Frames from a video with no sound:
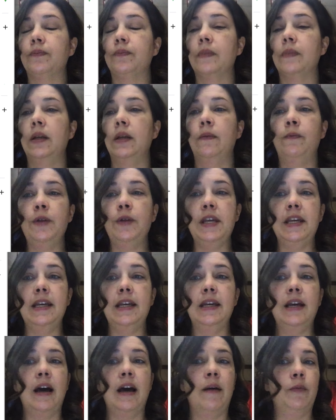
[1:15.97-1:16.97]

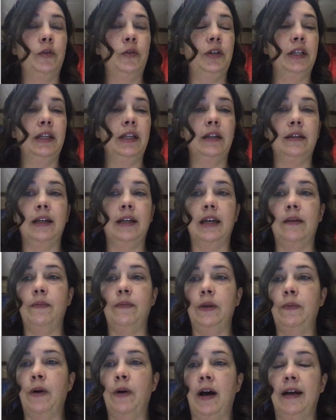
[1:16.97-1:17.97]
B, I'm only going to let it be
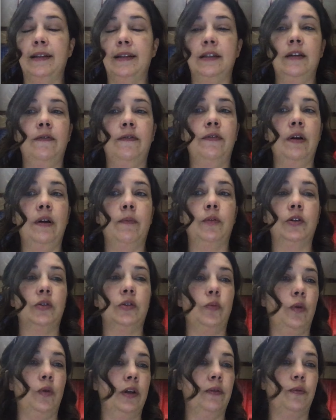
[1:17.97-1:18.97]
positive numbers
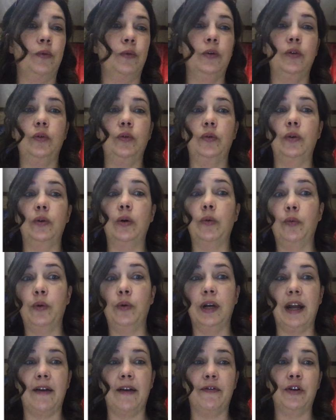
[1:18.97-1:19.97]
1 through
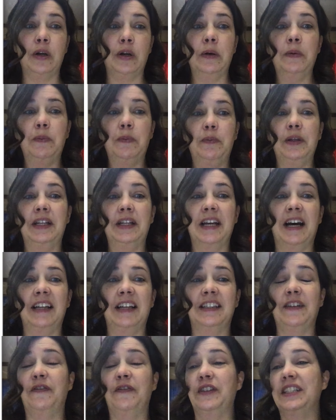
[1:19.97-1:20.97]
whatever, because
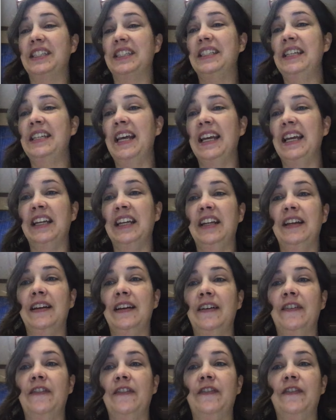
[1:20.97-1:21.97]
if it's
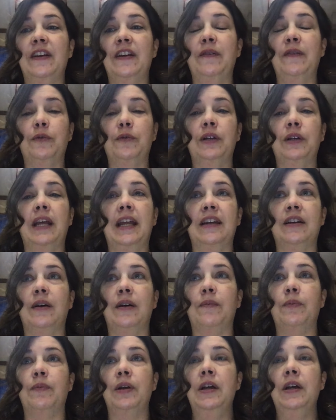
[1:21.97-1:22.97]
negative, it would end up
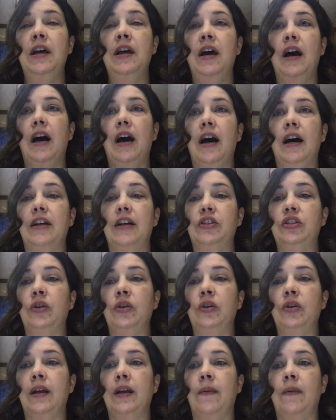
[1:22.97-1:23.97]

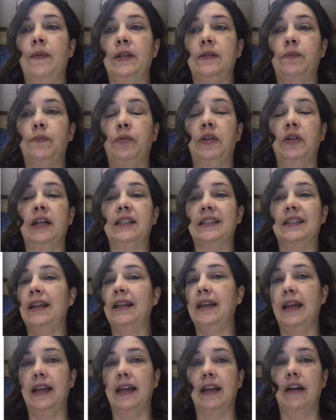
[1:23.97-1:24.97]
showing up as plus a
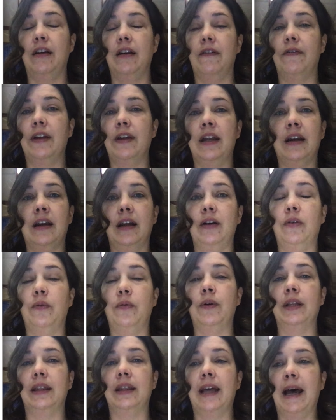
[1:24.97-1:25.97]
negative, and I don't
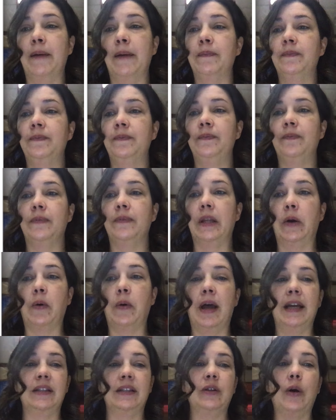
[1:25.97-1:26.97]
want that.
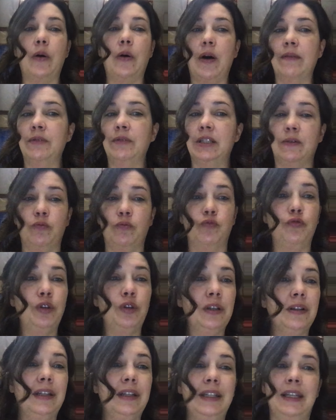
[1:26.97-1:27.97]
Okay, so I'm just
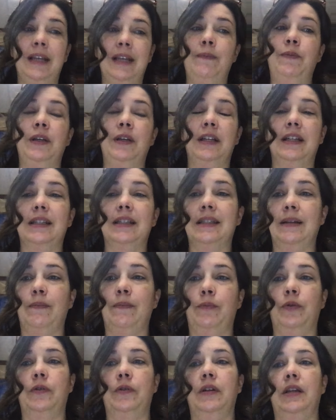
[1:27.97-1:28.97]
really keeping it
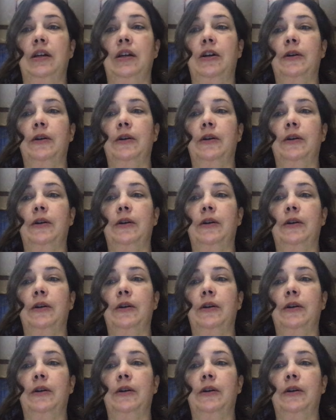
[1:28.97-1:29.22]
simple here.